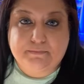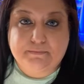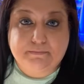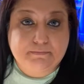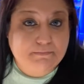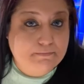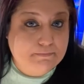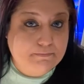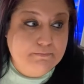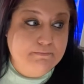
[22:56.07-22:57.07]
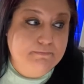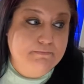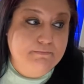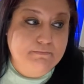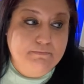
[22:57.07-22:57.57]

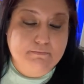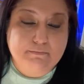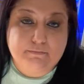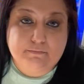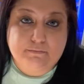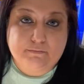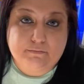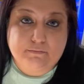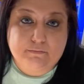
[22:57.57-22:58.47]
Nobody speaks.